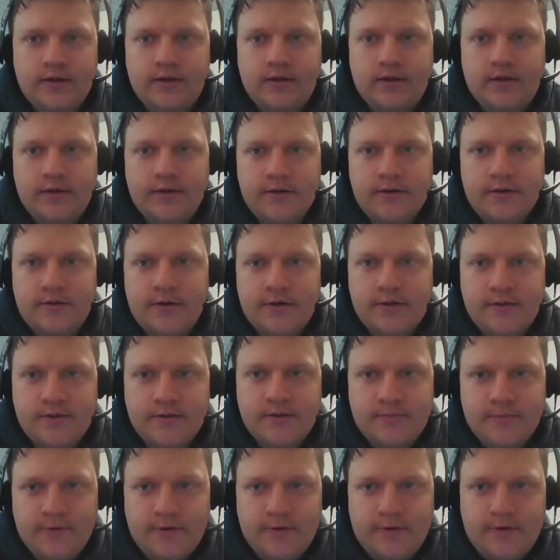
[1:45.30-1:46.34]
Our
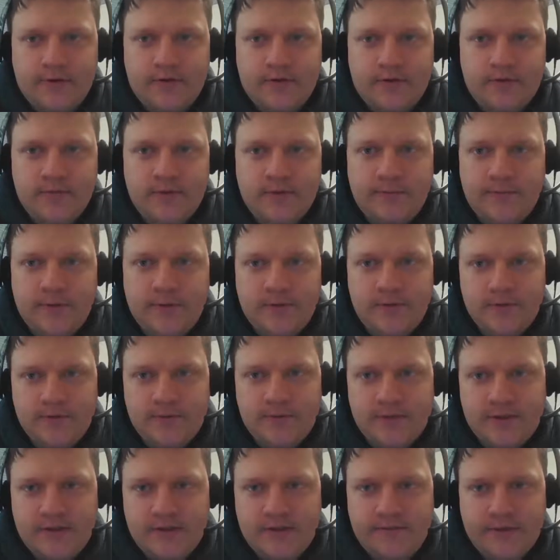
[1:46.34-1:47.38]
integration with Home Depot
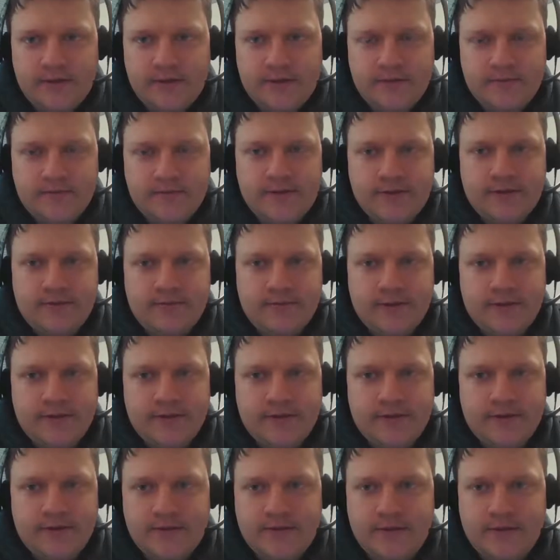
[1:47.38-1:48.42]
specifically was
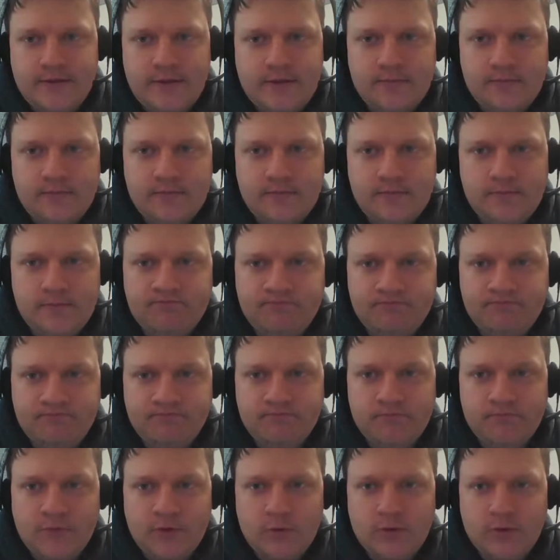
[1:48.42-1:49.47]
something that
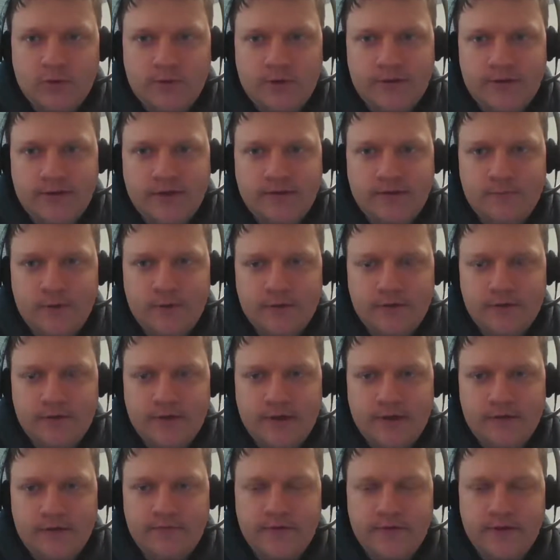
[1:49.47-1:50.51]
we worked on more than
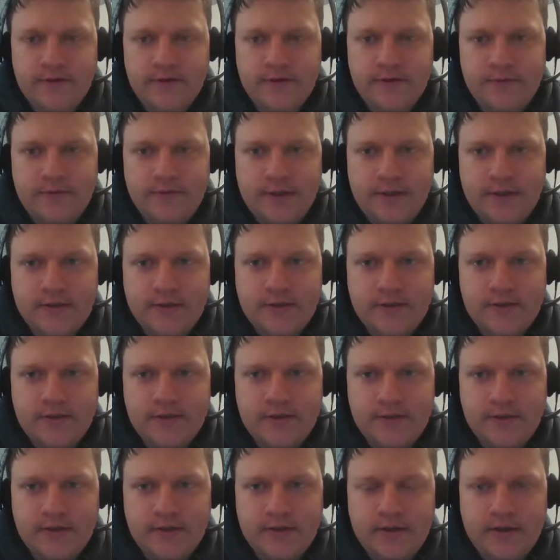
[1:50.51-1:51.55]
the other vendors. We
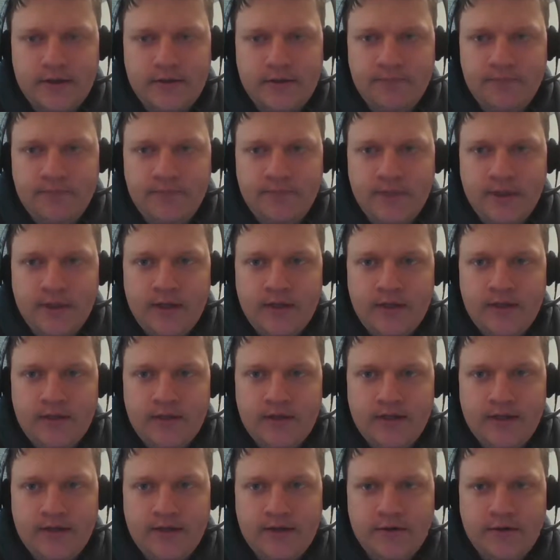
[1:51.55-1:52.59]
actually
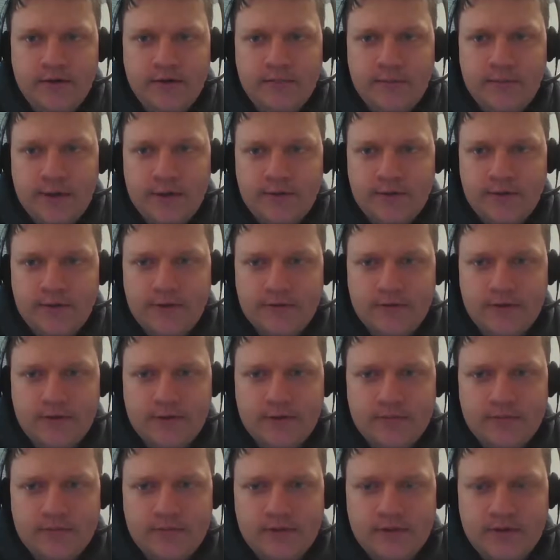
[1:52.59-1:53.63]
had another
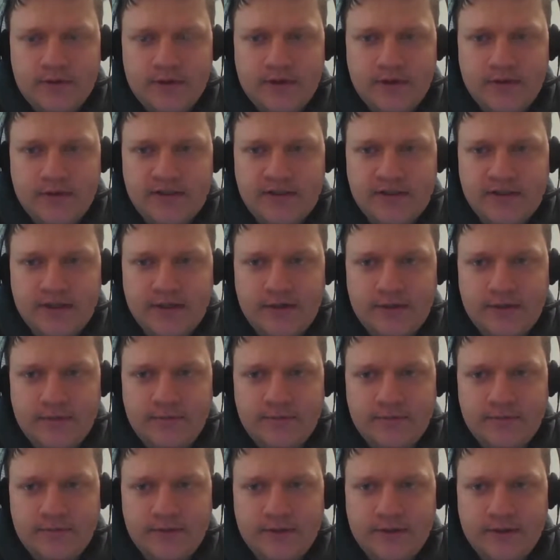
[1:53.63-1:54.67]
module set up,
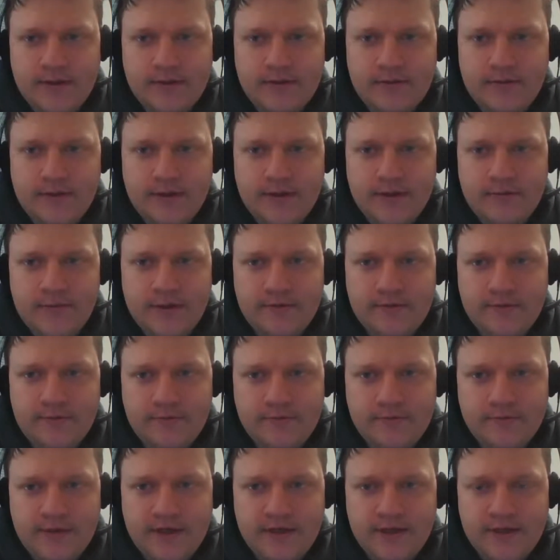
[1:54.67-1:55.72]
created by
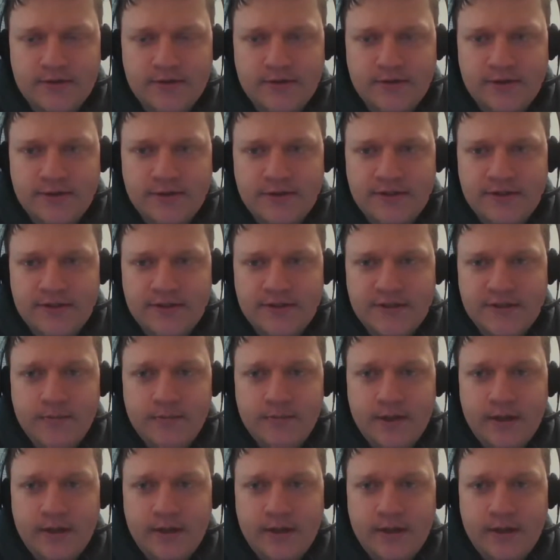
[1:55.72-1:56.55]
the Agiliron team